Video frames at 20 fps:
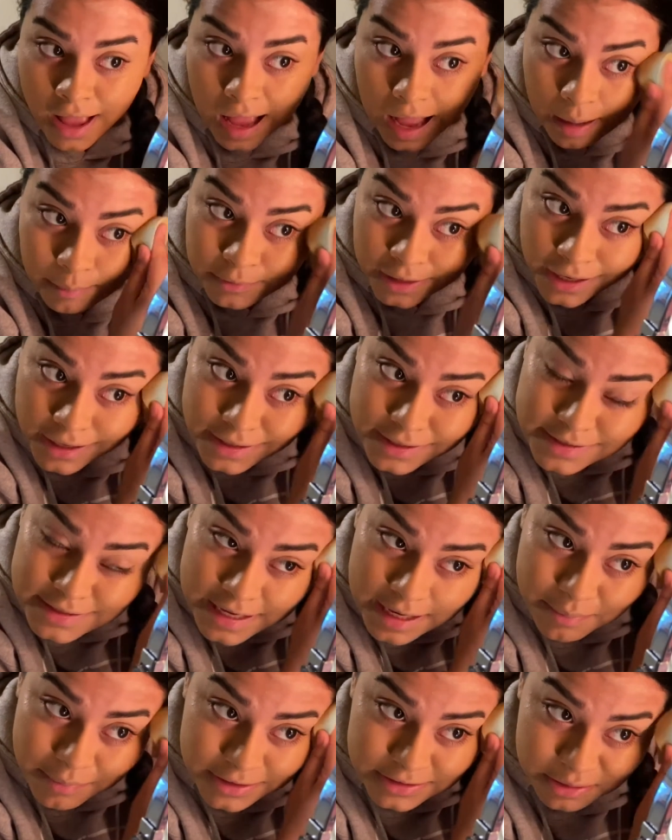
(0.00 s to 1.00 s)
I'm not gonna
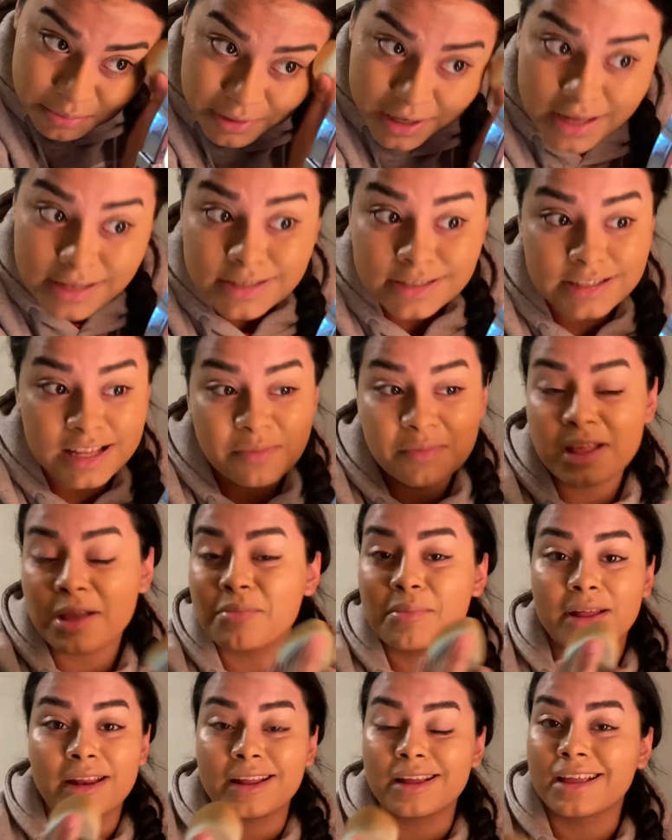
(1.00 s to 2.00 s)
take my supplies because I'm not
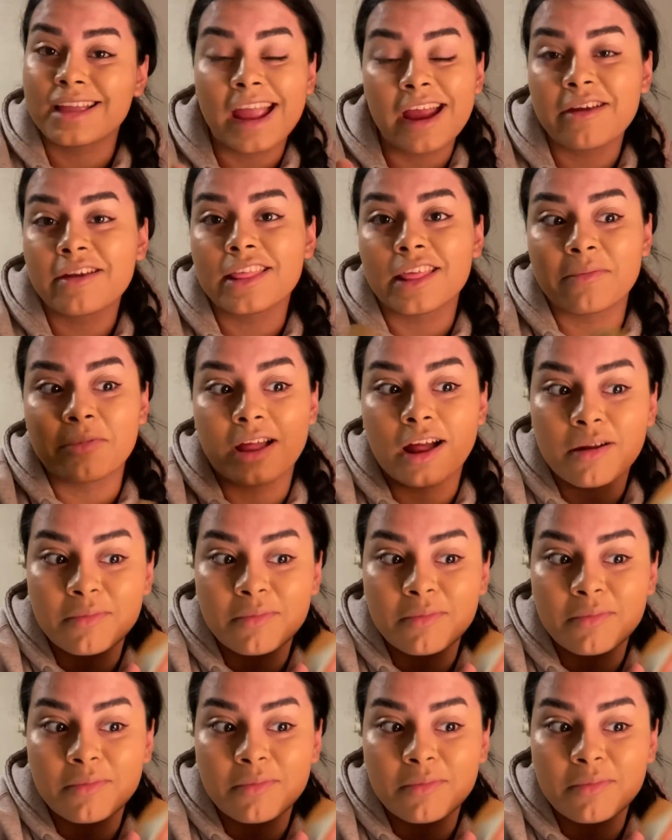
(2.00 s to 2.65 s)
about to carry them